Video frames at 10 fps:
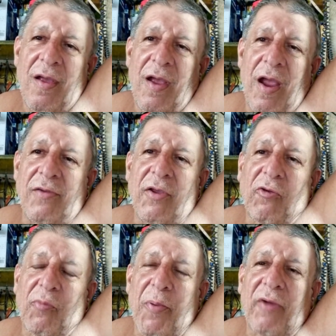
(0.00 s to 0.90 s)
and
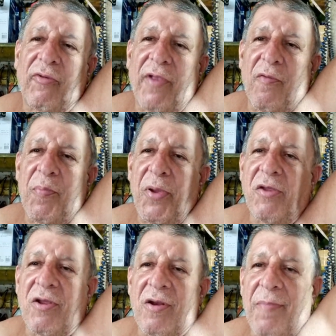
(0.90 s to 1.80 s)
expressed their
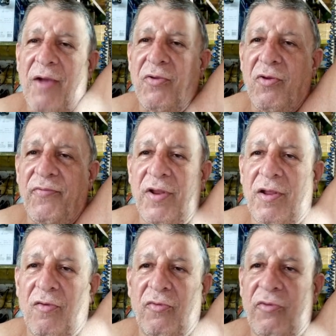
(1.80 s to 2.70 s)
opinion about your
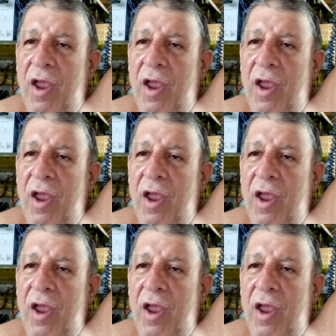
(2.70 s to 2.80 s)
videos.